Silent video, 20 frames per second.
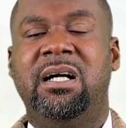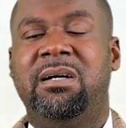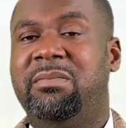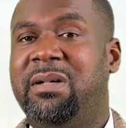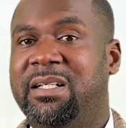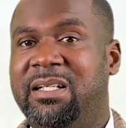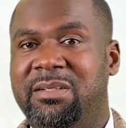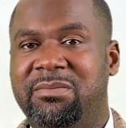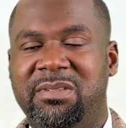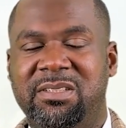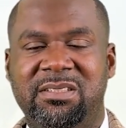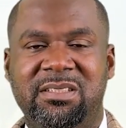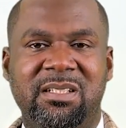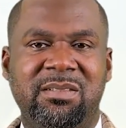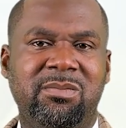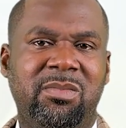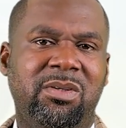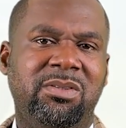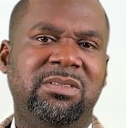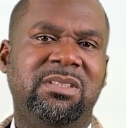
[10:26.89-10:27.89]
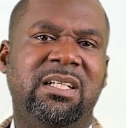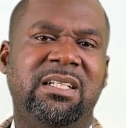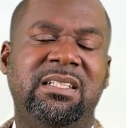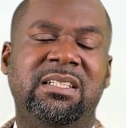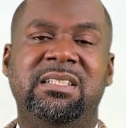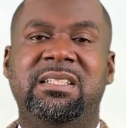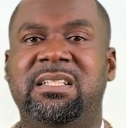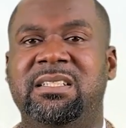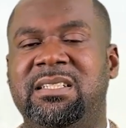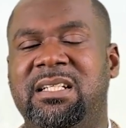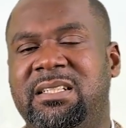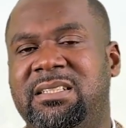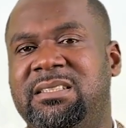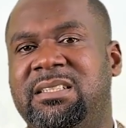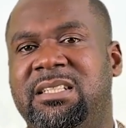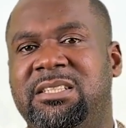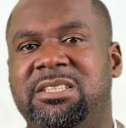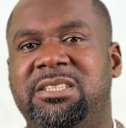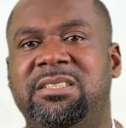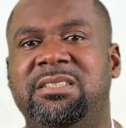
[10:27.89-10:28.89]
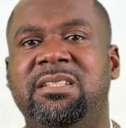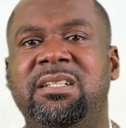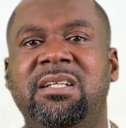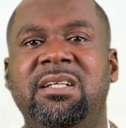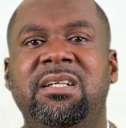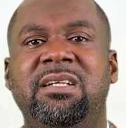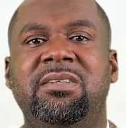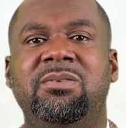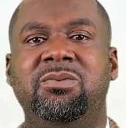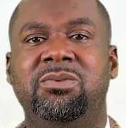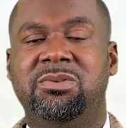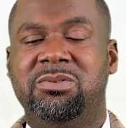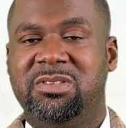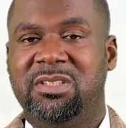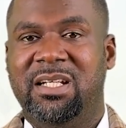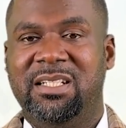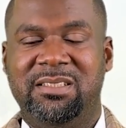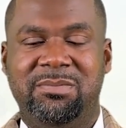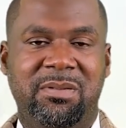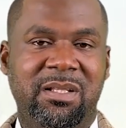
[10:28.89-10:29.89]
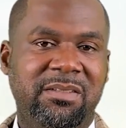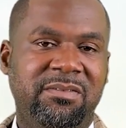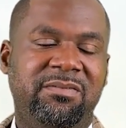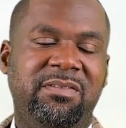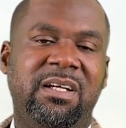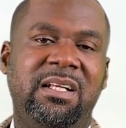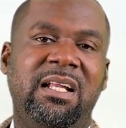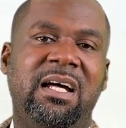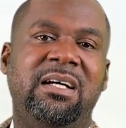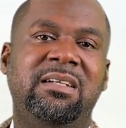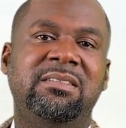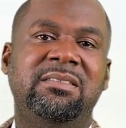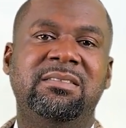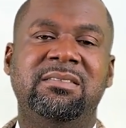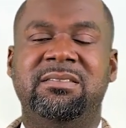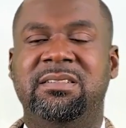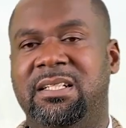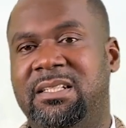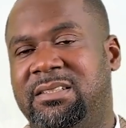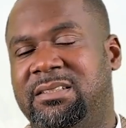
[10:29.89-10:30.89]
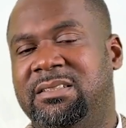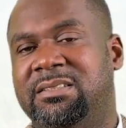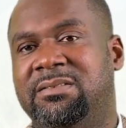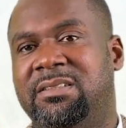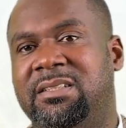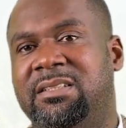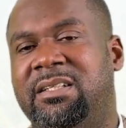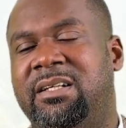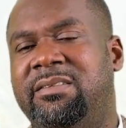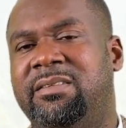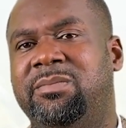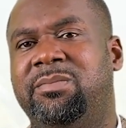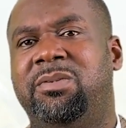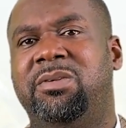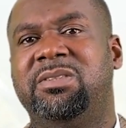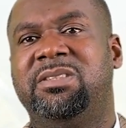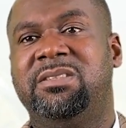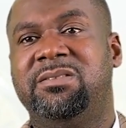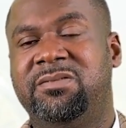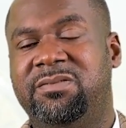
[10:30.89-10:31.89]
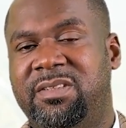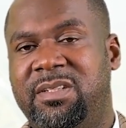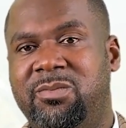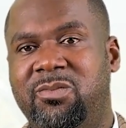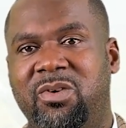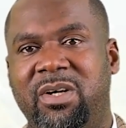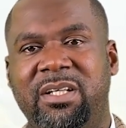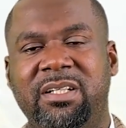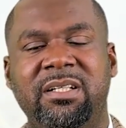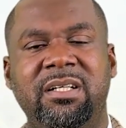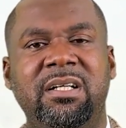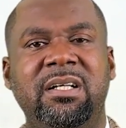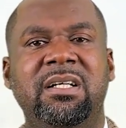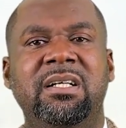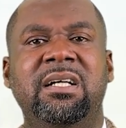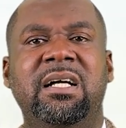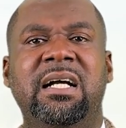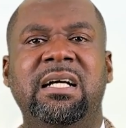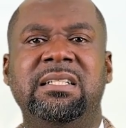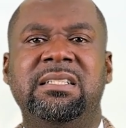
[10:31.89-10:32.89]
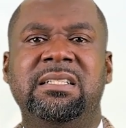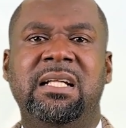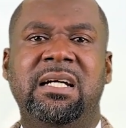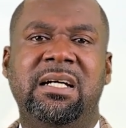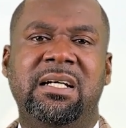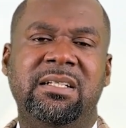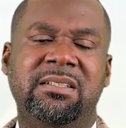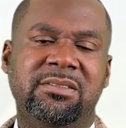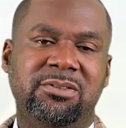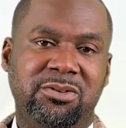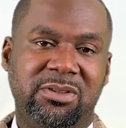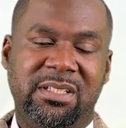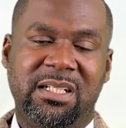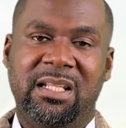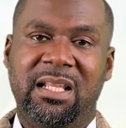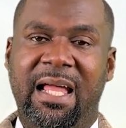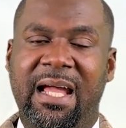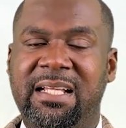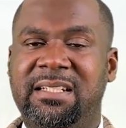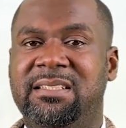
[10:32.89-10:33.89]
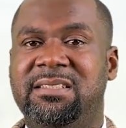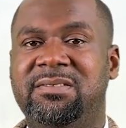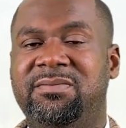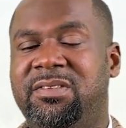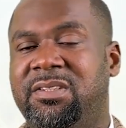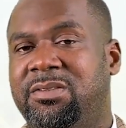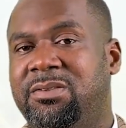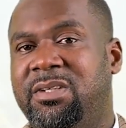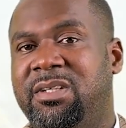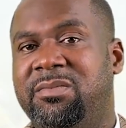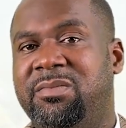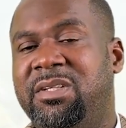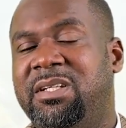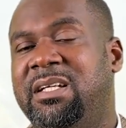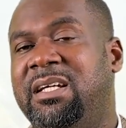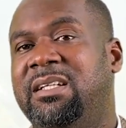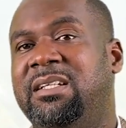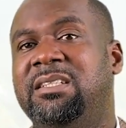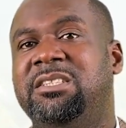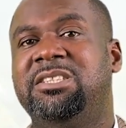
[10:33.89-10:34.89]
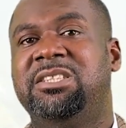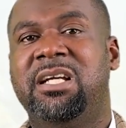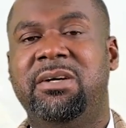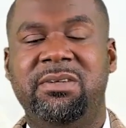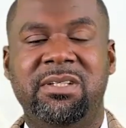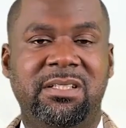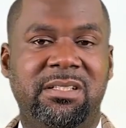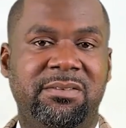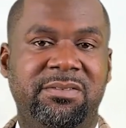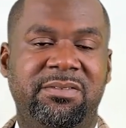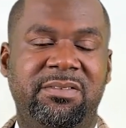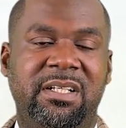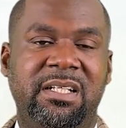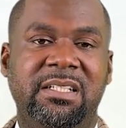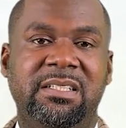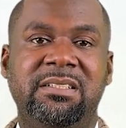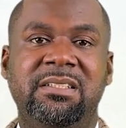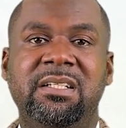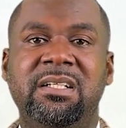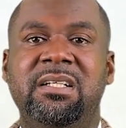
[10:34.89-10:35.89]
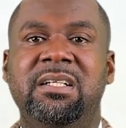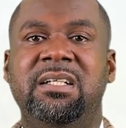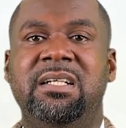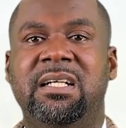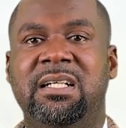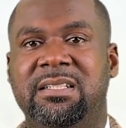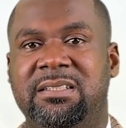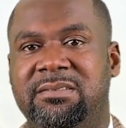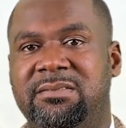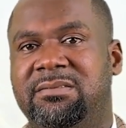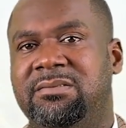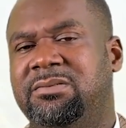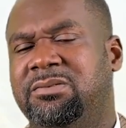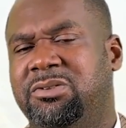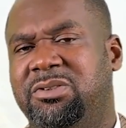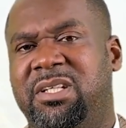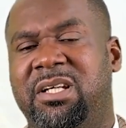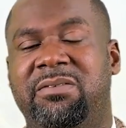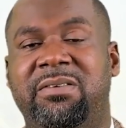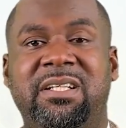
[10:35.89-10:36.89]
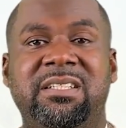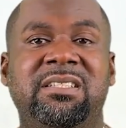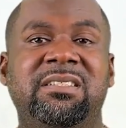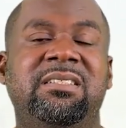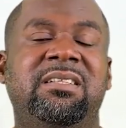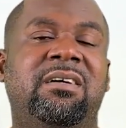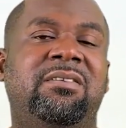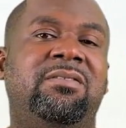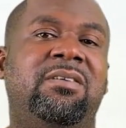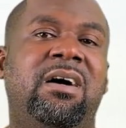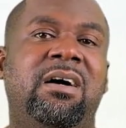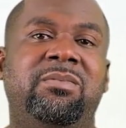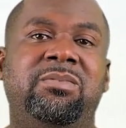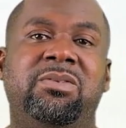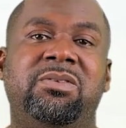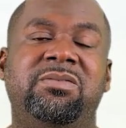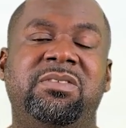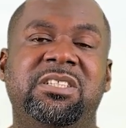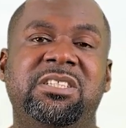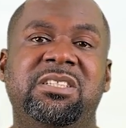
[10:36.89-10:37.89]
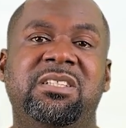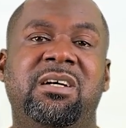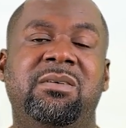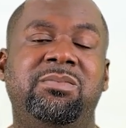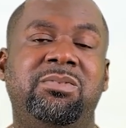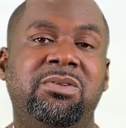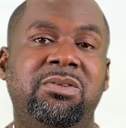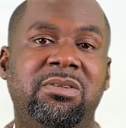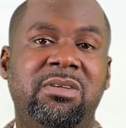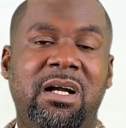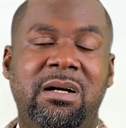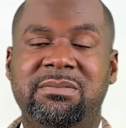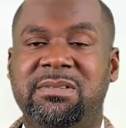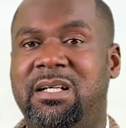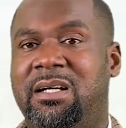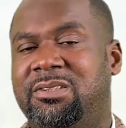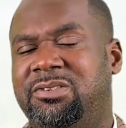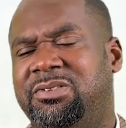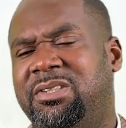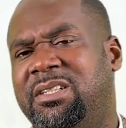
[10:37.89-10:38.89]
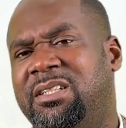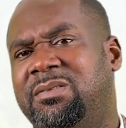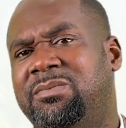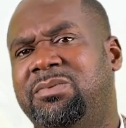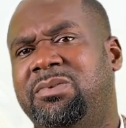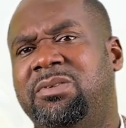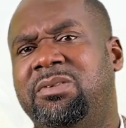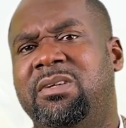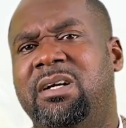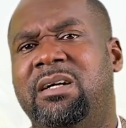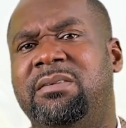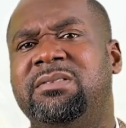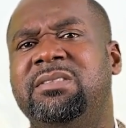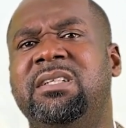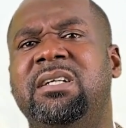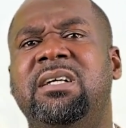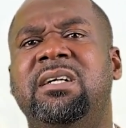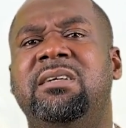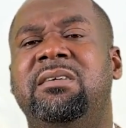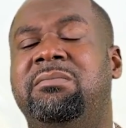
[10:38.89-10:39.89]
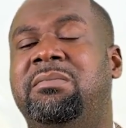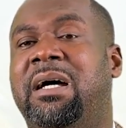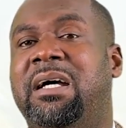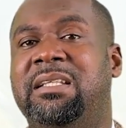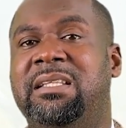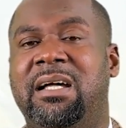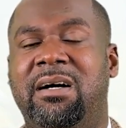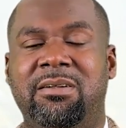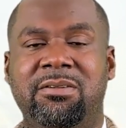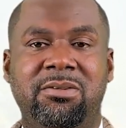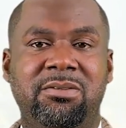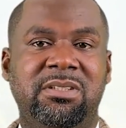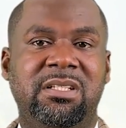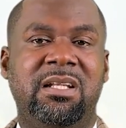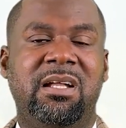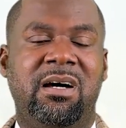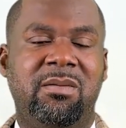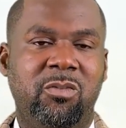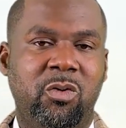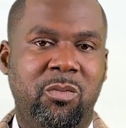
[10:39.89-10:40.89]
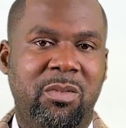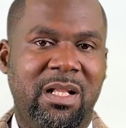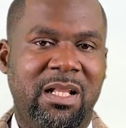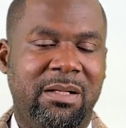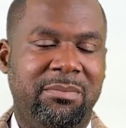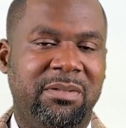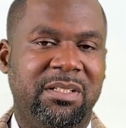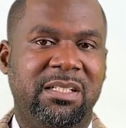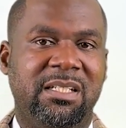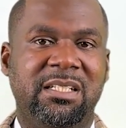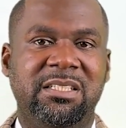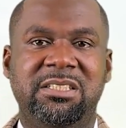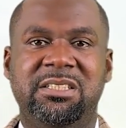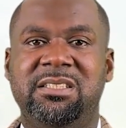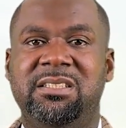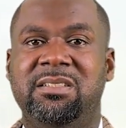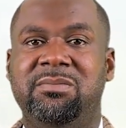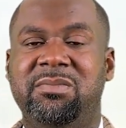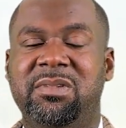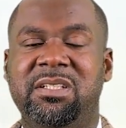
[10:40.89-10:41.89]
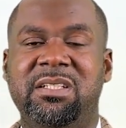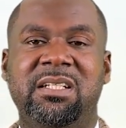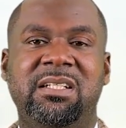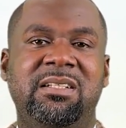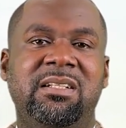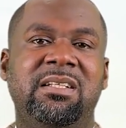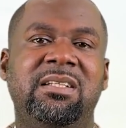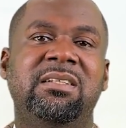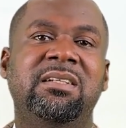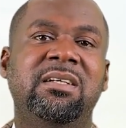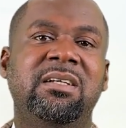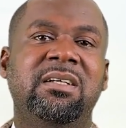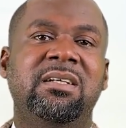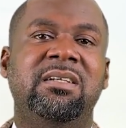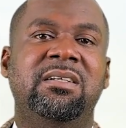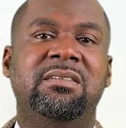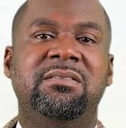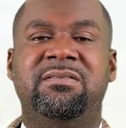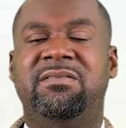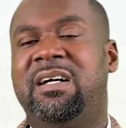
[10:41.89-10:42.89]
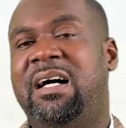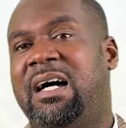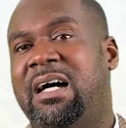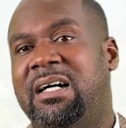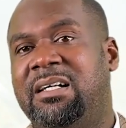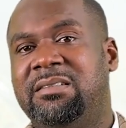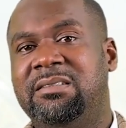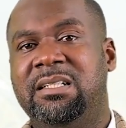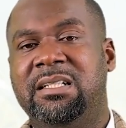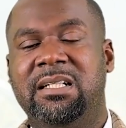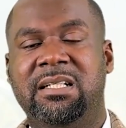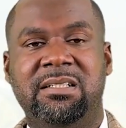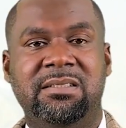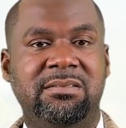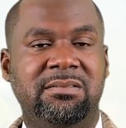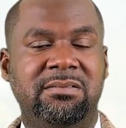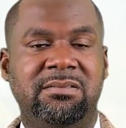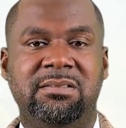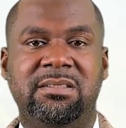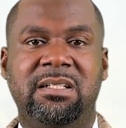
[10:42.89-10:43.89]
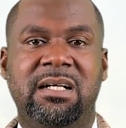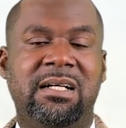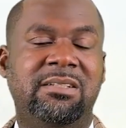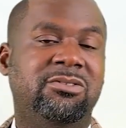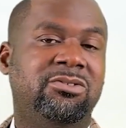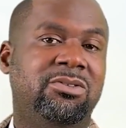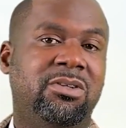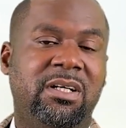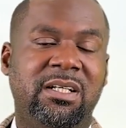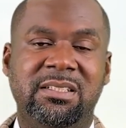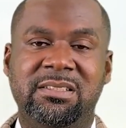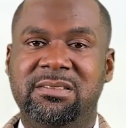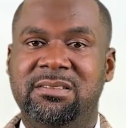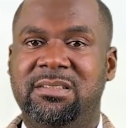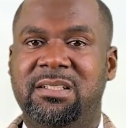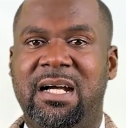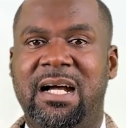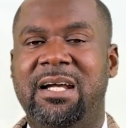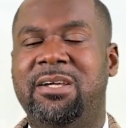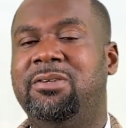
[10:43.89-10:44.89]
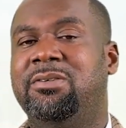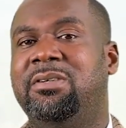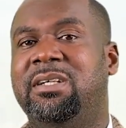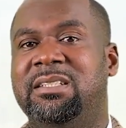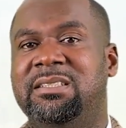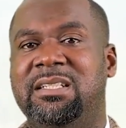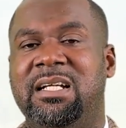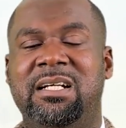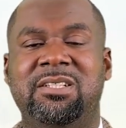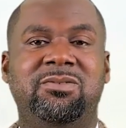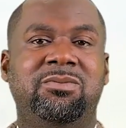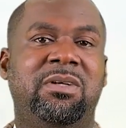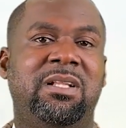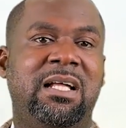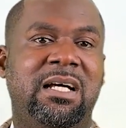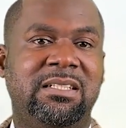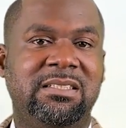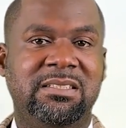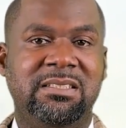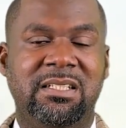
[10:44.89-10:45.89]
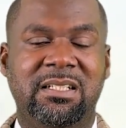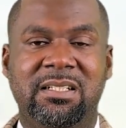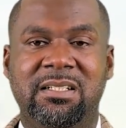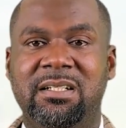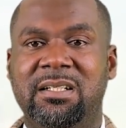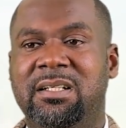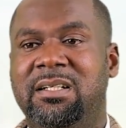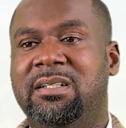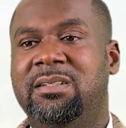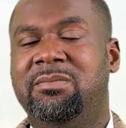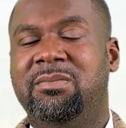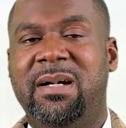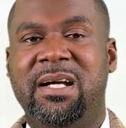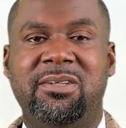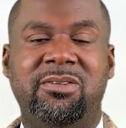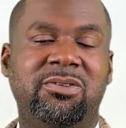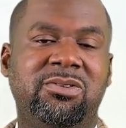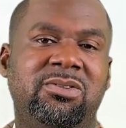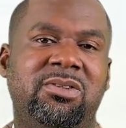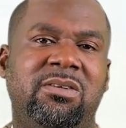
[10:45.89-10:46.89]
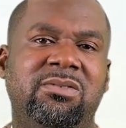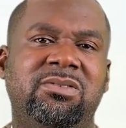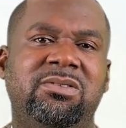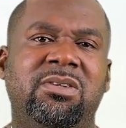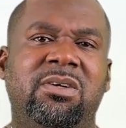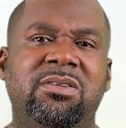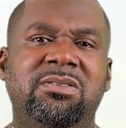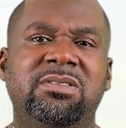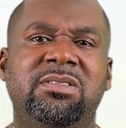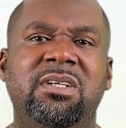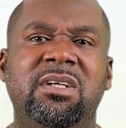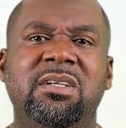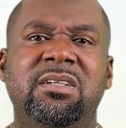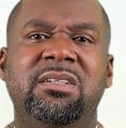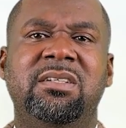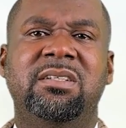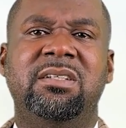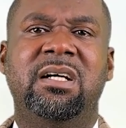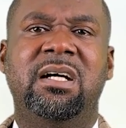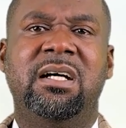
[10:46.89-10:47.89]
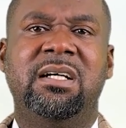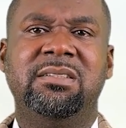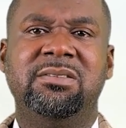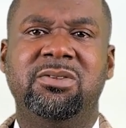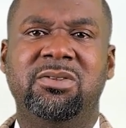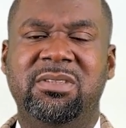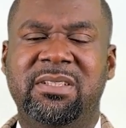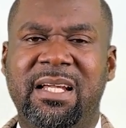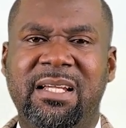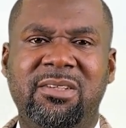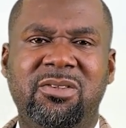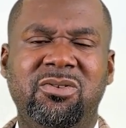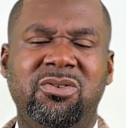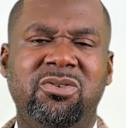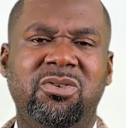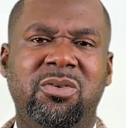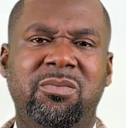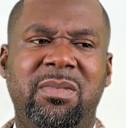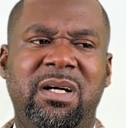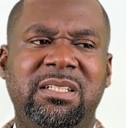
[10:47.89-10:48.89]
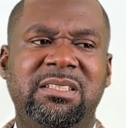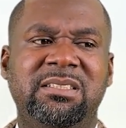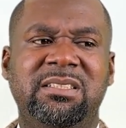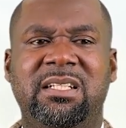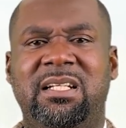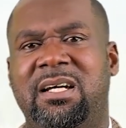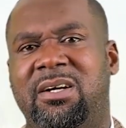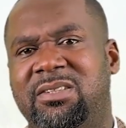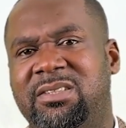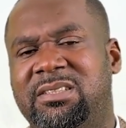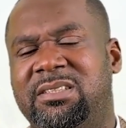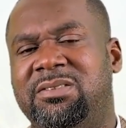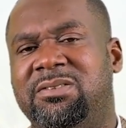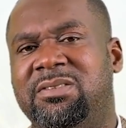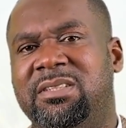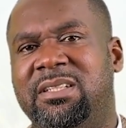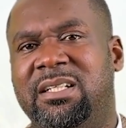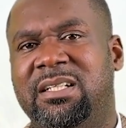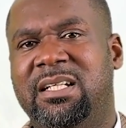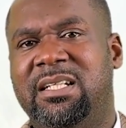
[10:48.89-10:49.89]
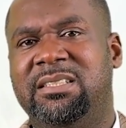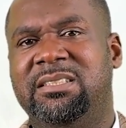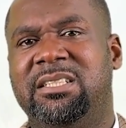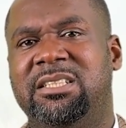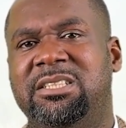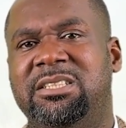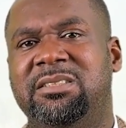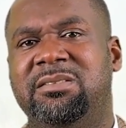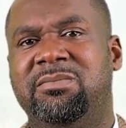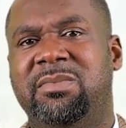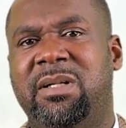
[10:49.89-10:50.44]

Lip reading: My name is Sigmund, and in the next session, we'll explain further the integrated reporting framework. And you can like this video immediately, share with a friend, and you can register for our professional programs, our training program, by downloading our mobile application immediately via Android, iOS, as well as Microsoft stores. So thank you so much, and I'll see you in the next session.